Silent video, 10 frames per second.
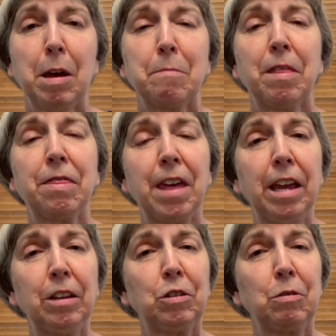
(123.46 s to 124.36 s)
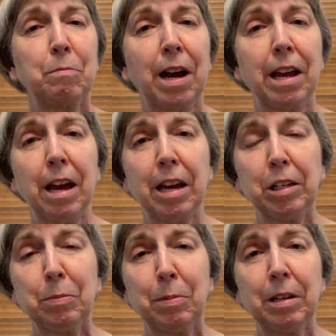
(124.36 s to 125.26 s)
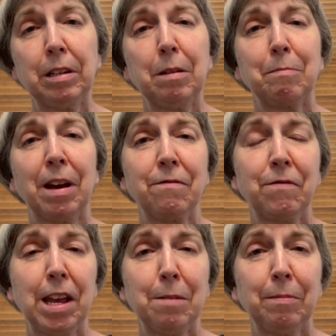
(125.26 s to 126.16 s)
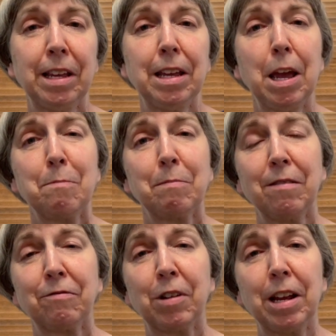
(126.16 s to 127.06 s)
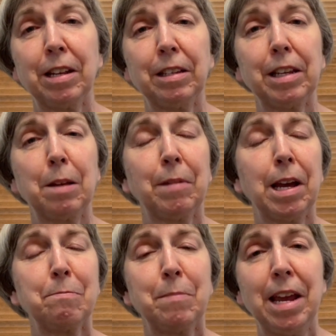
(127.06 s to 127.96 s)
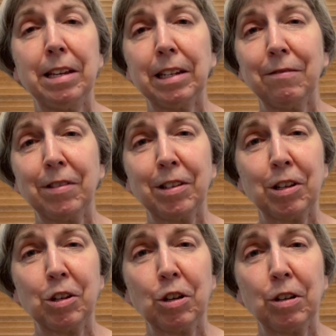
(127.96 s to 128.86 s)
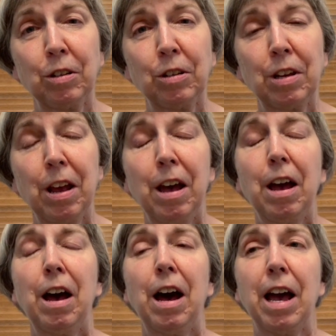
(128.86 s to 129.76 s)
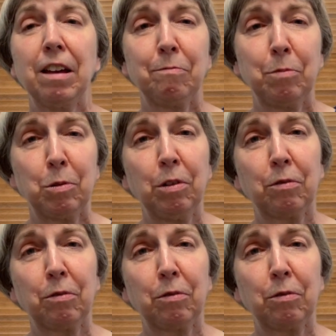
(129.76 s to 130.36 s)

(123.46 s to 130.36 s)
But thanks to my husband, my family, my friends, and my amazing physicians, I have pulled